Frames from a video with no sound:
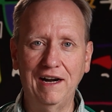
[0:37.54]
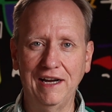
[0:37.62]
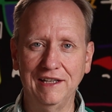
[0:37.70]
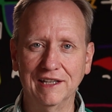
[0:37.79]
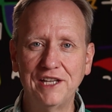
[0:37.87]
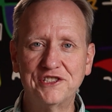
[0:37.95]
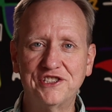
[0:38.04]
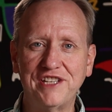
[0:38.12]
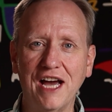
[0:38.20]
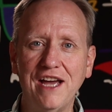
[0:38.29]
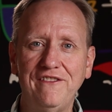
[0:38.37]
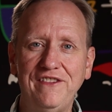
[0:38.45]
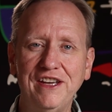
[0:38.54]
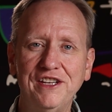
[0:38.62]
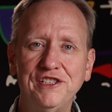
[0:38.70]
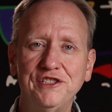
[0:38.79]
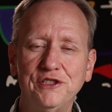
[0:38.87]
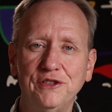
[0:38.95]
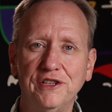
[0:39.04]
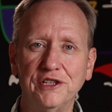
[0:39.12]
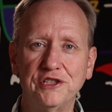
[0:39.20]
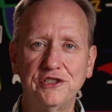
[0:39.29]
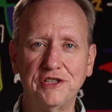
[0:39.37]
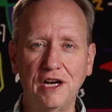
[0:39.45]
All right, let's dive into the
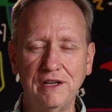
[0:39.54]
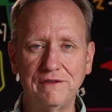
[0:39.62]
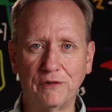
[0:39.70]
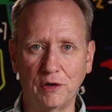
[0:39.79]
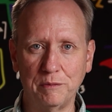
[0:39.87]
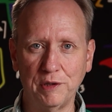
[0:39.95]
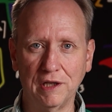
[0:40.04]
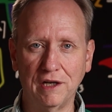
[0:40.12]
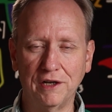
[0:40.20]
shunt formula,